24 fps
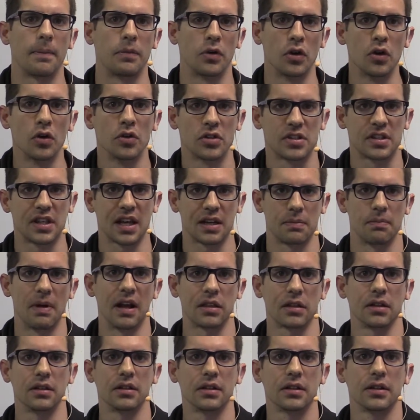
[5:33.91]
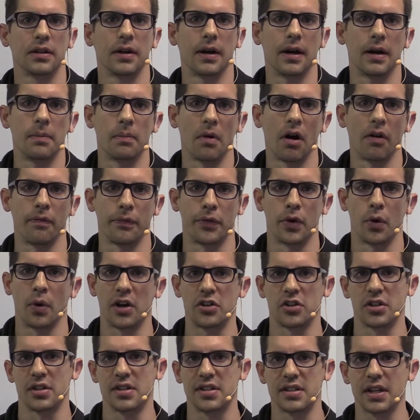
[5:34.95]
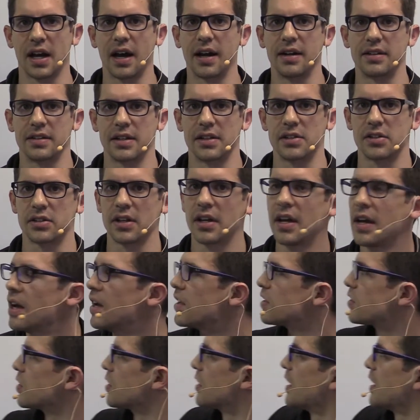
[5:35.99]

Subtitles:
used that method of the Russian scientist. So